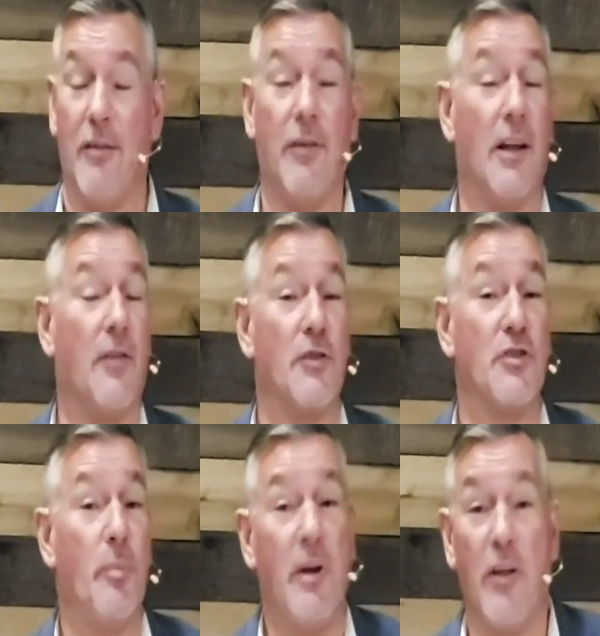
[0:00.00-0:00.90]
They feel like
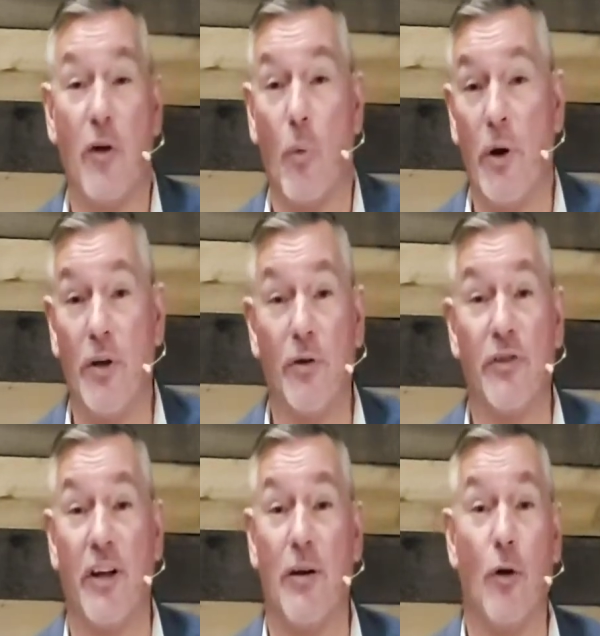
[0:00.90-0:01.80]
they're spinning their
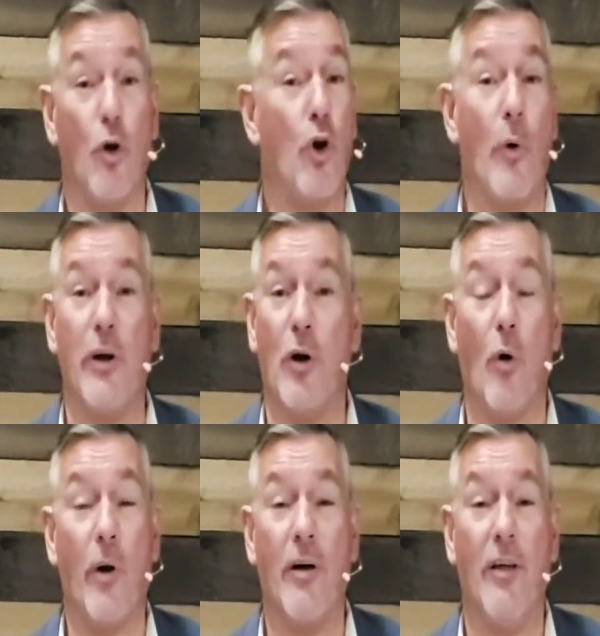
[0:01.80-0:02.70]
wheels and going
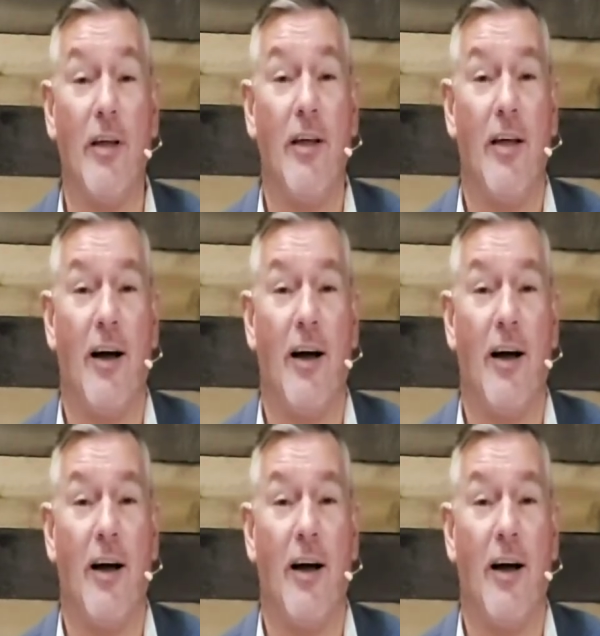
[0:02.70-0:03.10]
nowhere.